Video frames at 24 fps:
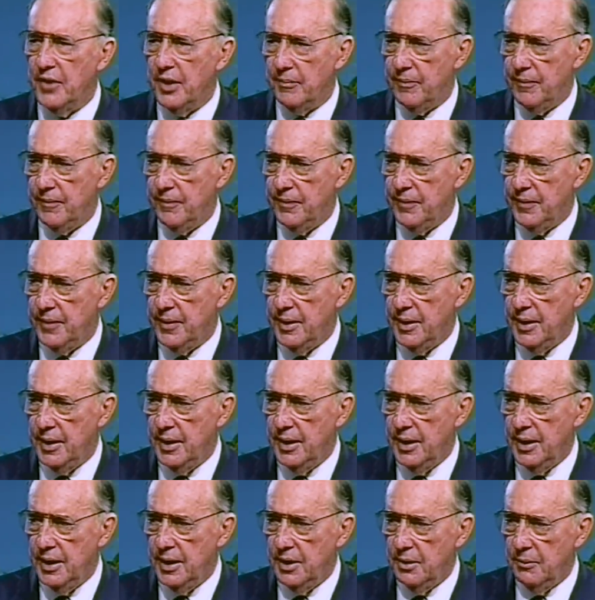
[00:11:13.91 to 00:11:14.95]
them
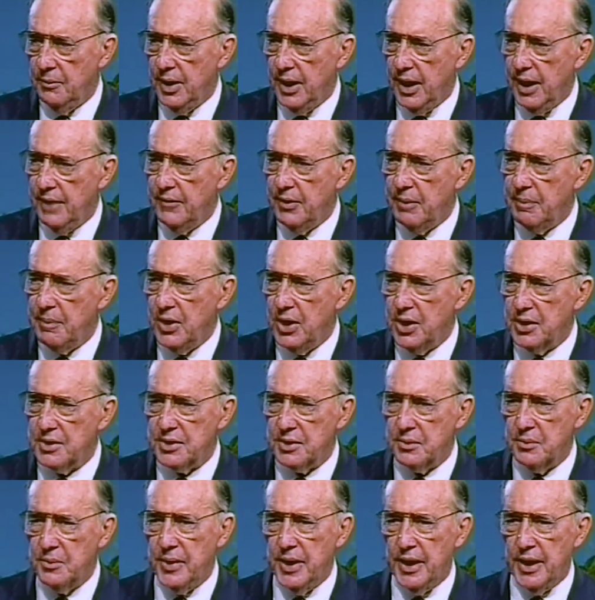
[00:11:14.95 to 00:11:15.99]
will ever
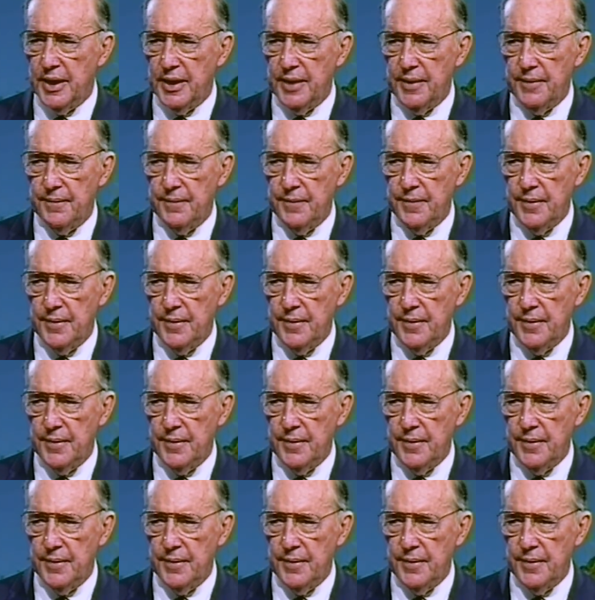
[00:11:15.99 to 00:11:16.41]
pass away.